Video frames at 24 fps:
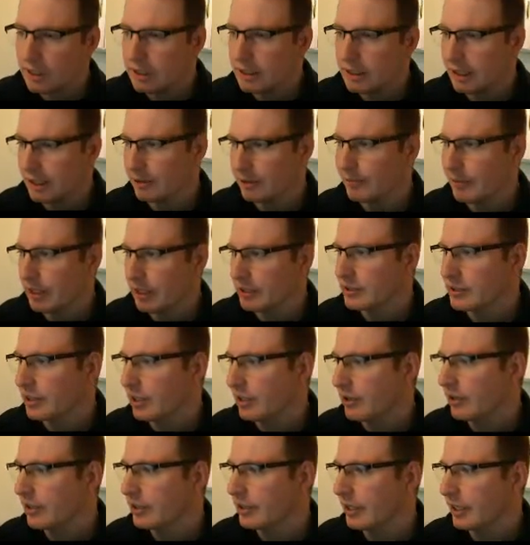a
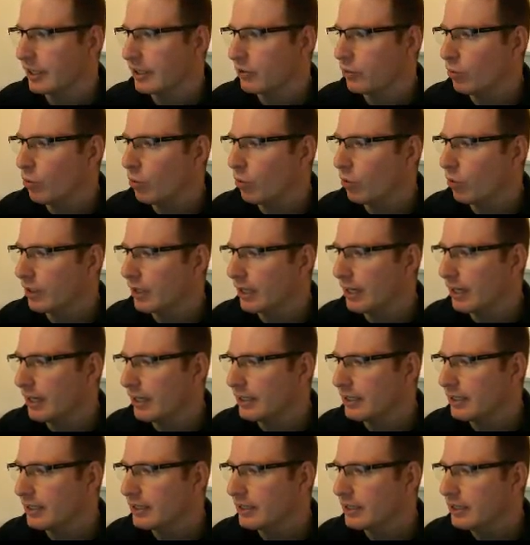military, like war
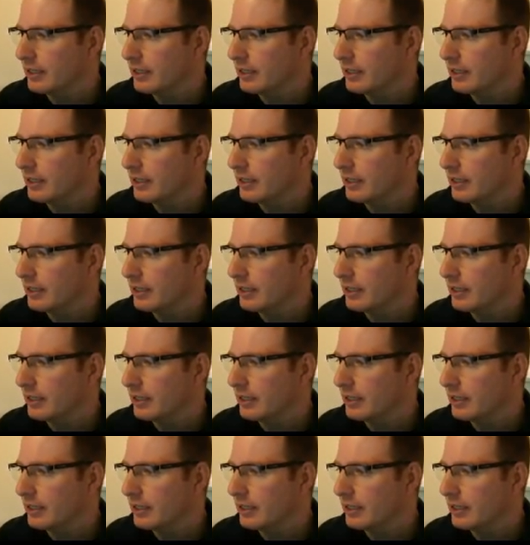god.